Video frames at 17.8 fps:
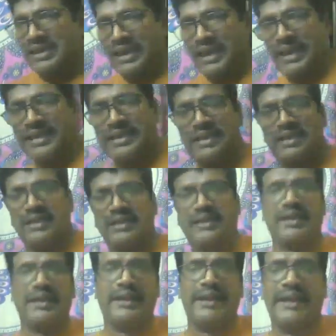like
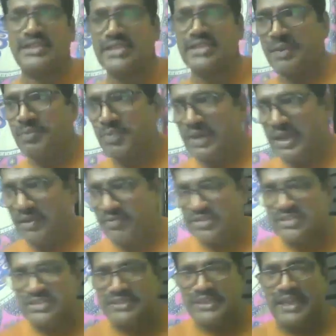an example, I
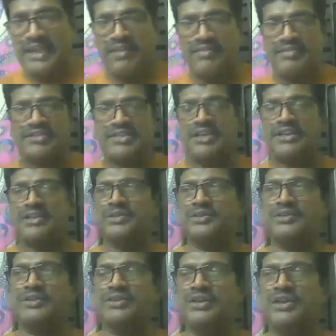will say, I will tell
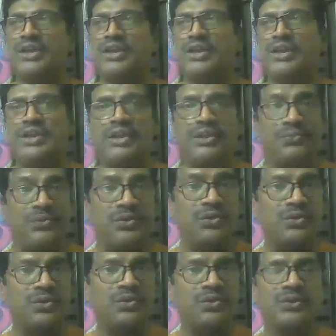you. If
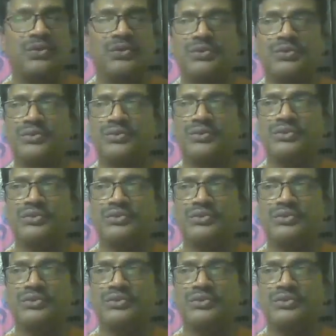you